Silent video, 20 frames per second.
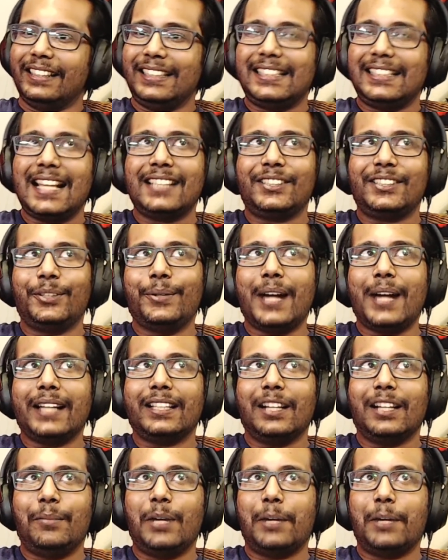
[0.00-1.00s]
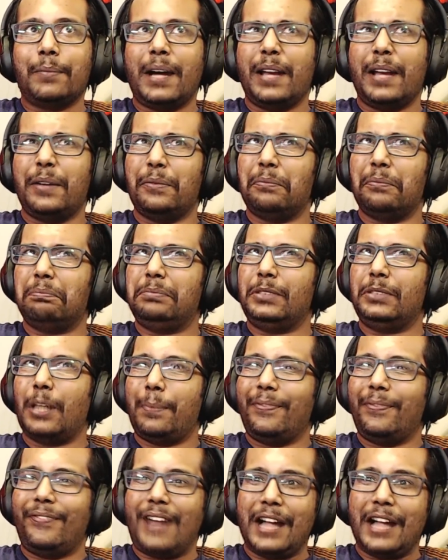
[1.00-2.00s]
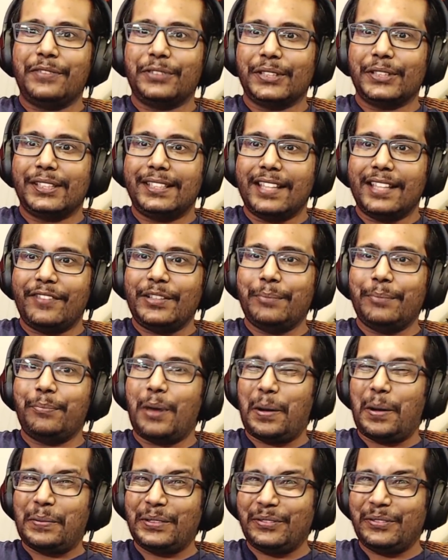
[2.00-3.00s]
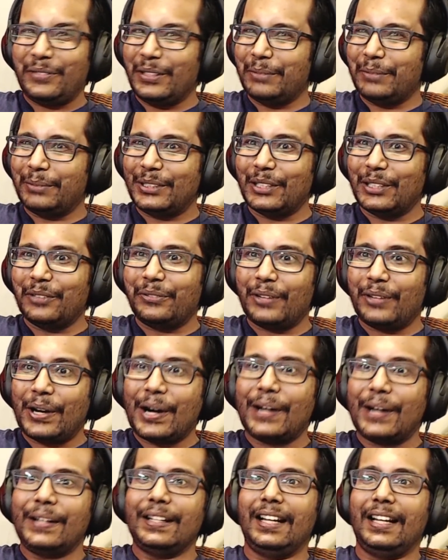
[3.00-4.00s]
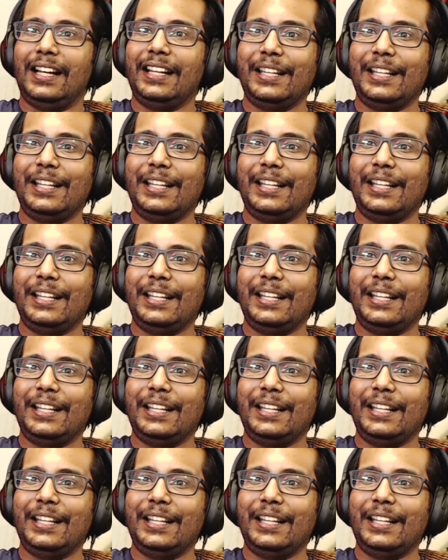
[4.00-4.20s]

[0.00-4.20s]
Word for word: This has to rank among my top 5 or 7 Bond films so far.